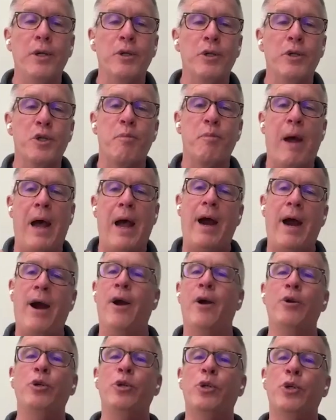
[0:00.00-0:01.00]
What
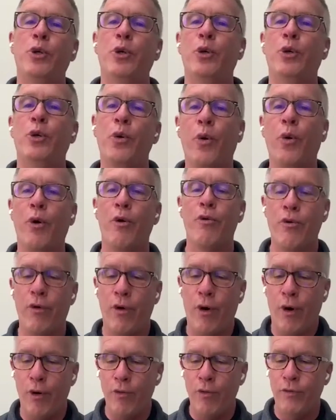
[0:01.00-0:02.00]
inspired you
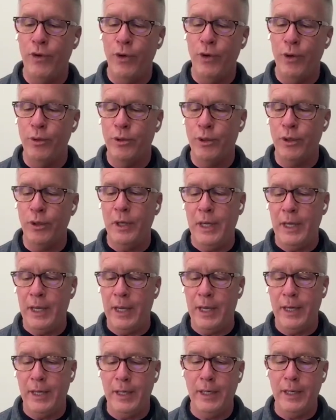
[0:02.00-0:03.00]
or drove you
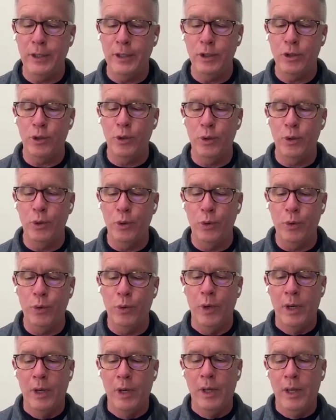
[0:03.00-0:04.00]
to get
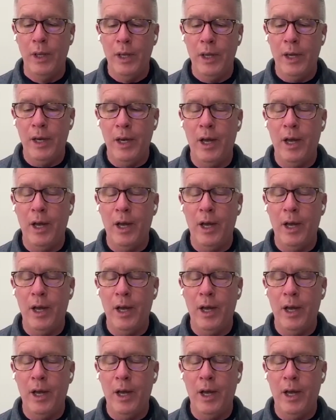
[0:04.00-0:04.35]
into